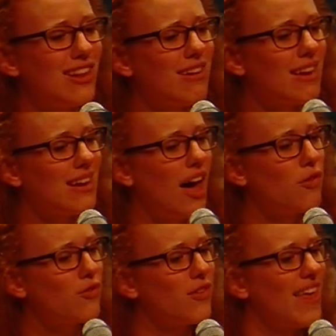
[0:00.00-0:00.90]
looking
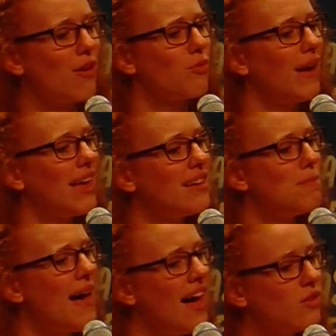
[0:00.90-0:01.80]
out for that red,
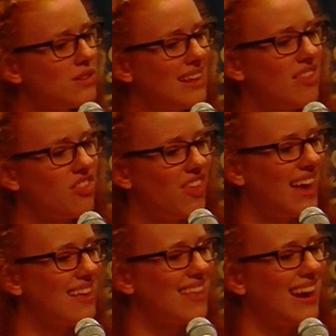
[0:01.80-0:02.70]
pounding
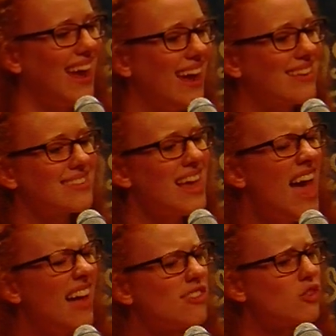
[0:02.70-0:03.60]
thing that aches and